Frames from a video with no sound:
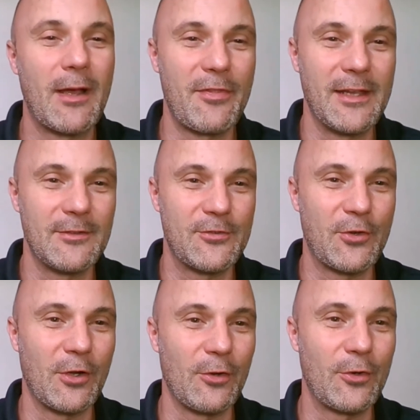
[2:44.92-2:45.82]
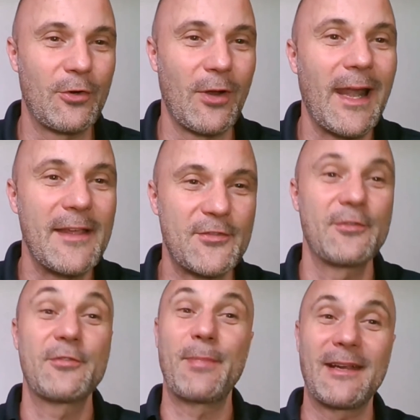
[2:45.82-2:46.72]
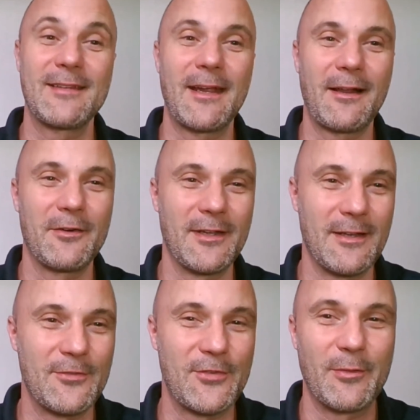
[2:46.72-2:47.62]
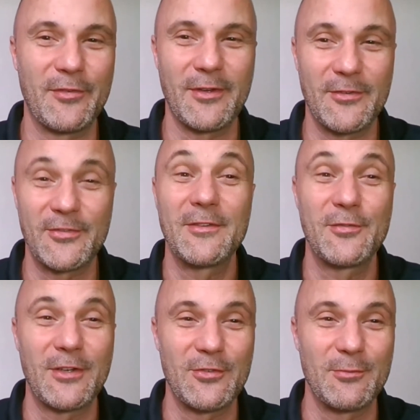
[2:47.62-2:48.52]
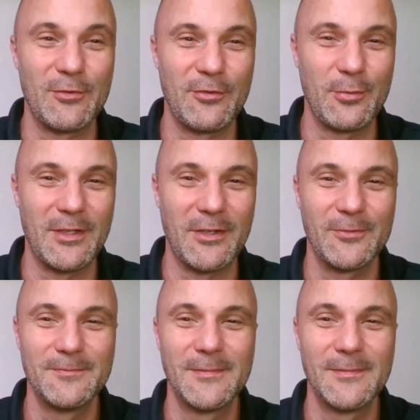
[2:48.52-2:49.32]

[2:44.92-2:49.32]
I think it's going to look less spectacular than in some of the science fiction movies we know.